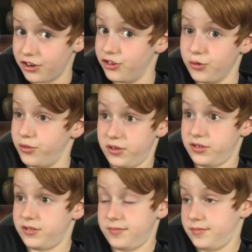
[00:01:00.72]
could do
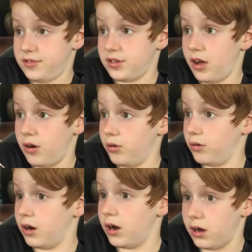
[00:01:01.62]
this. So,
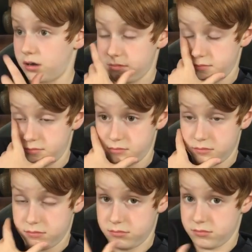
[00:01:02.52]

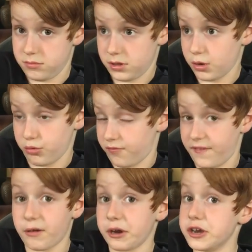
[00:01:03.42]
it was
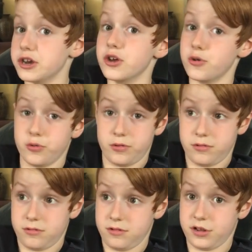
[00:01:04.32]
very new
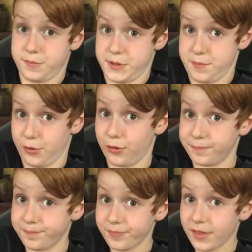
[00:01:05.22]
to people.
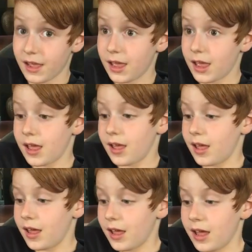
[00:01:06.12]

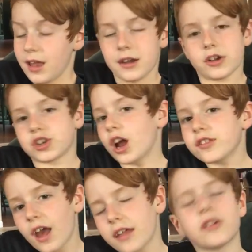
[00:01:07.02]
Now, John
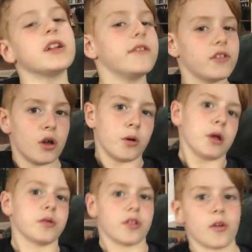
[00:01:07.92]
Tyler, even though he
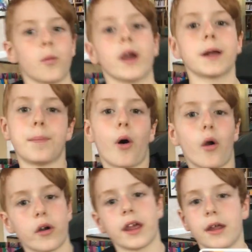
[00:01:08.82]
was in the Whig
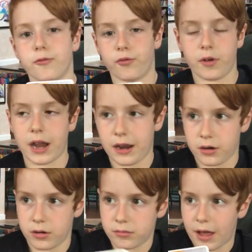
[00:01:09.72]
Party and
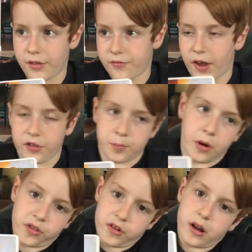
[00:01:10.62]
ran as vice
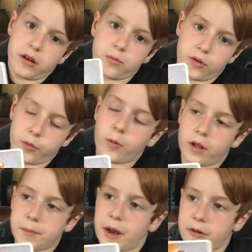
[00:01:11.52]
president with
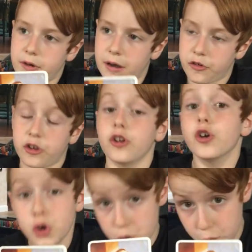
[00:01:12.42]
William Henry Harrison,
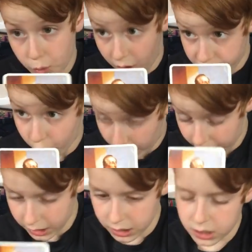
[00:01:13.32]
who was a
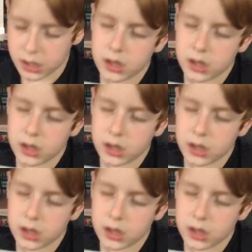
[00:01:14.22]
Whig,